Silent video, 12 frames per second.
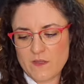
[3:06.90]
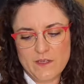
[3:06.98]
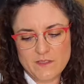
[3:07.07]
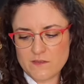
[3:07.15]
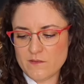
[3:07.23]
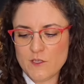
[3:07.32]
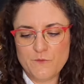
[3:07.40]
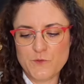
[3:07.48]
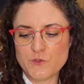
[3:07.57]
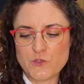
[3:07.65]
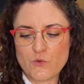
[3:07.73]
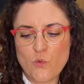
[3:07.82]
guys, if
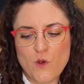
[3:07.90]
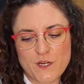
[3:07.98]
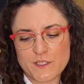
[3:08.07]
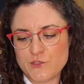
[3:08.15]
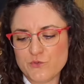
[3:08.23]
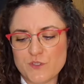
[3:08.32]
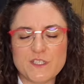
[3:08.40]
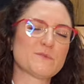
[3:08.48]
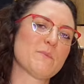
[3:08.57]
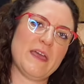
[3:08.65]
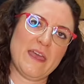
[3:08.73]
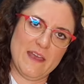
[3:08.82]
you don't want to do this
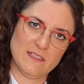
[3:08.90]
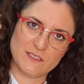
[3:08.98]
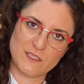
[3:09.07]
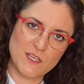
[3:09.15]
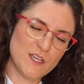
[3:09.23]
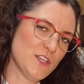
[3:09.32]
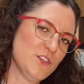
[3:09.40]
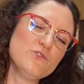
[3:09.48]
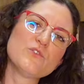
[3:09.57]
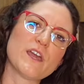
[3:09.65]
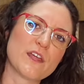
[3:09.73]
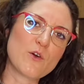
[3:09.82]
by hand,
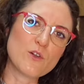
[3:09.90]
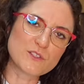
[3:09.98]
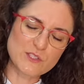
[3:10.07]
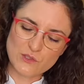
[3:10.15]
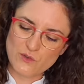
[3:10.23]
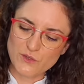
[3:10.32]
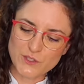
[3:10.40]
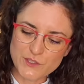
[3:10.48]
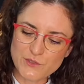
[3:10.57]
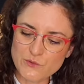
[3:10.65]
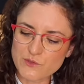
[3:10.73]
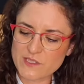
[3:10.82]
you can also
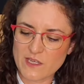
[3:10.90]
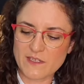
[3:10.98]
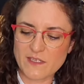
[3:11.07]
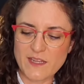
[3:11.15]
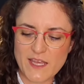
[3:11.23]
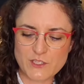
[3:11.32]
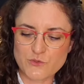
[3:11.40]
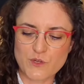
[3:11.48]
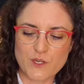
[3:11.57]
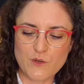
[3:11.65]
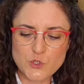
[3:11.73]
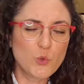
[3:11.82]
use an
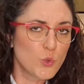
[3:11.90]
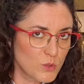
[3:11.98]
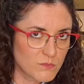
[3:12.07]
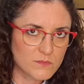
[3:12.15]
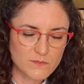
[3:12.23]
electric tool.